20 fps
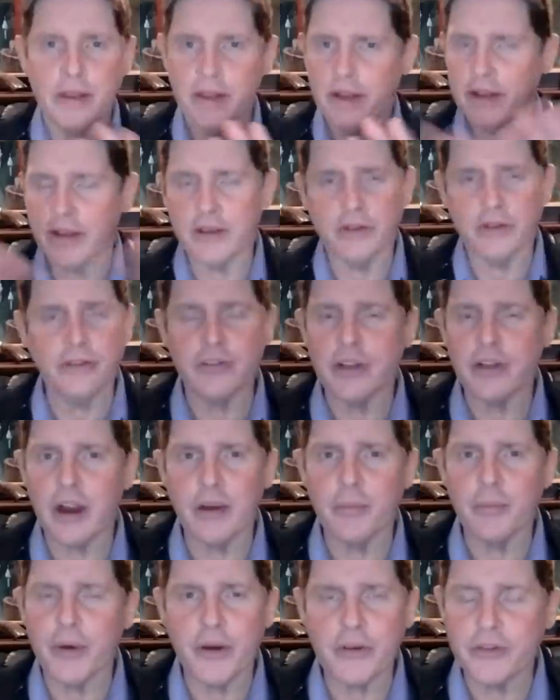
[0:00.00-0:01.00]
and, like a
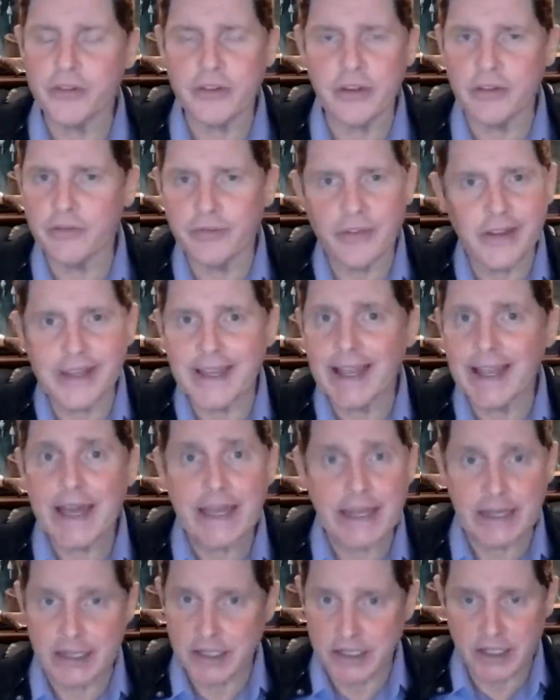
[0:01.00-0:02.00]
starburst of
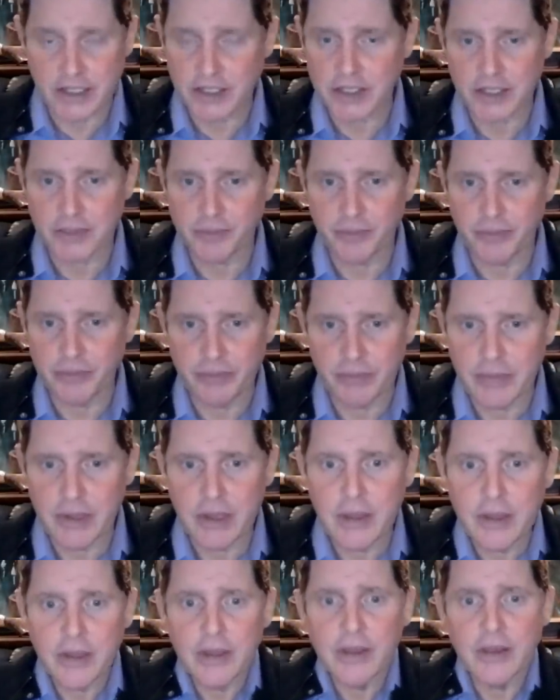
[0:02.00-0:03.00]
light. Just
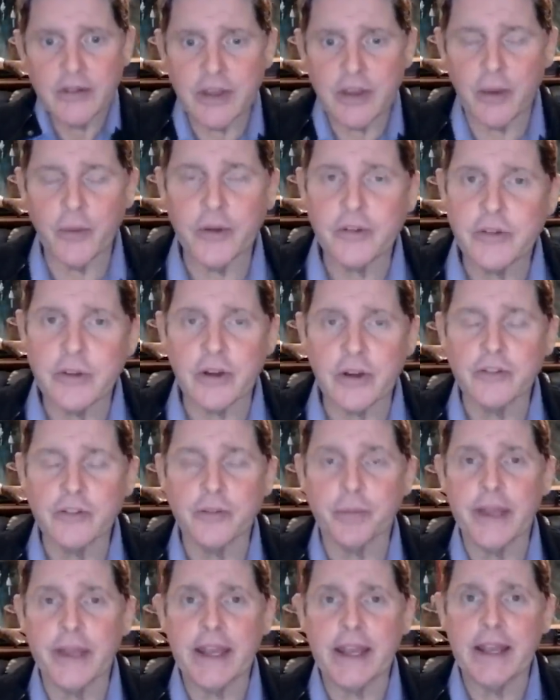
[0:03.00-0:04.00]
is that what you're
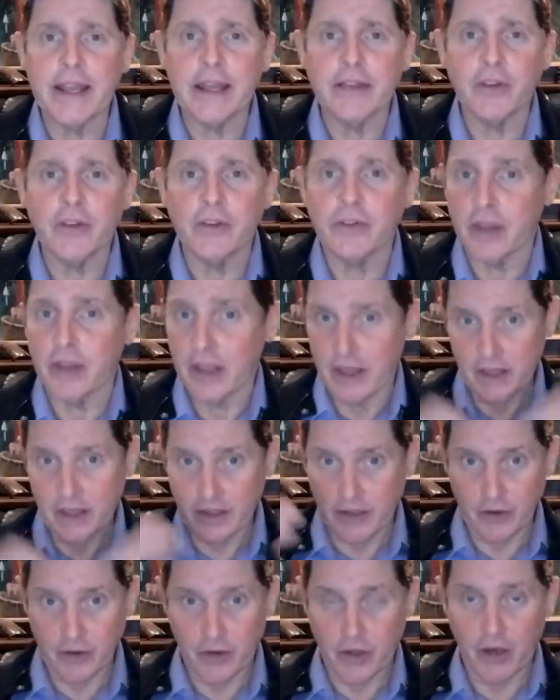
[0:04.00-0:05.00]
explaining? Just
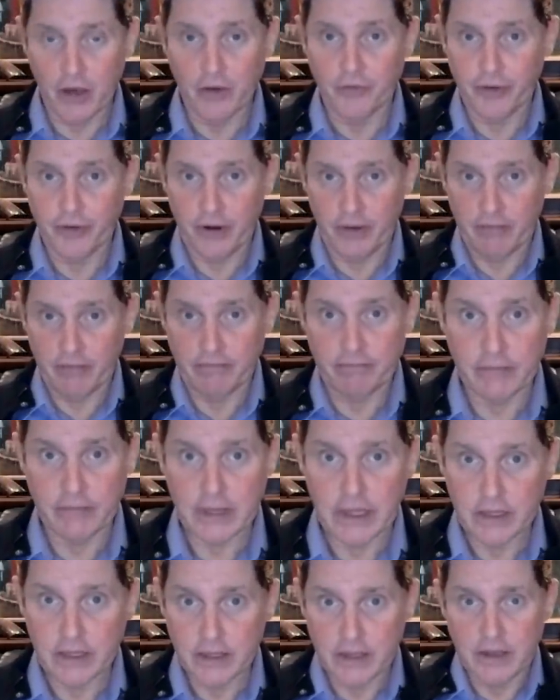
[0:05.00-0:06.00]
you go from
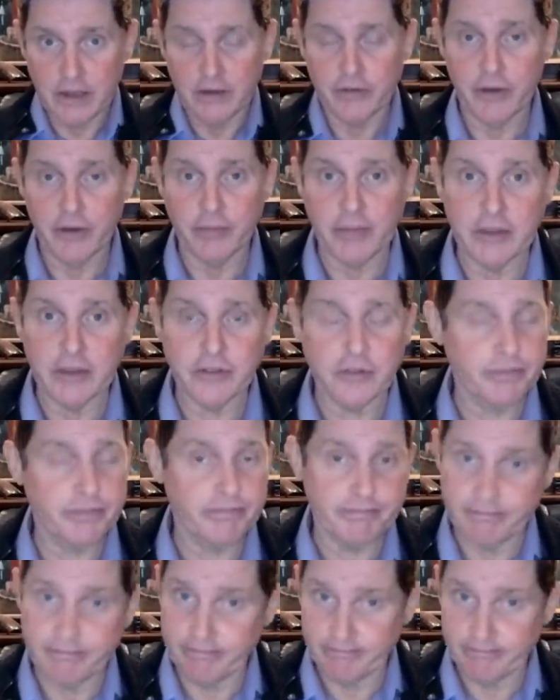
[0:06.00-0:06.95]
from this